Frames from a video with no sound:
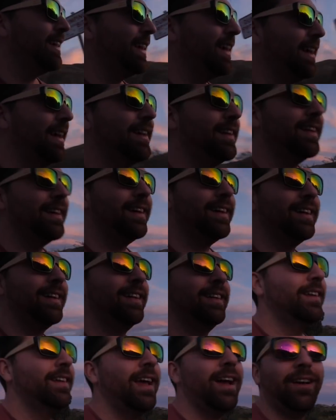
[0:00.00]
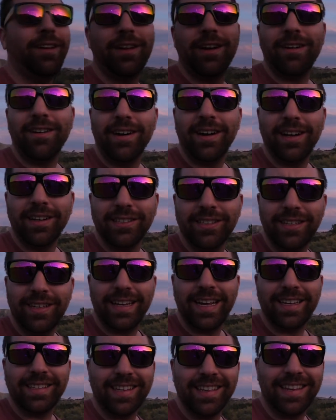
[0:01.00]
And uh, I don't know. I'll see
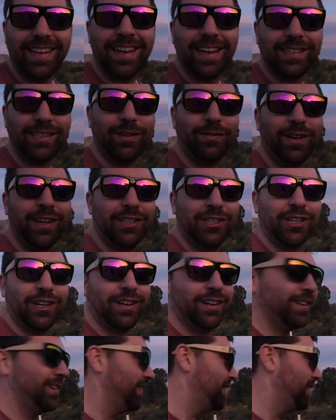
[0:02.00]
you guys on the next adventure.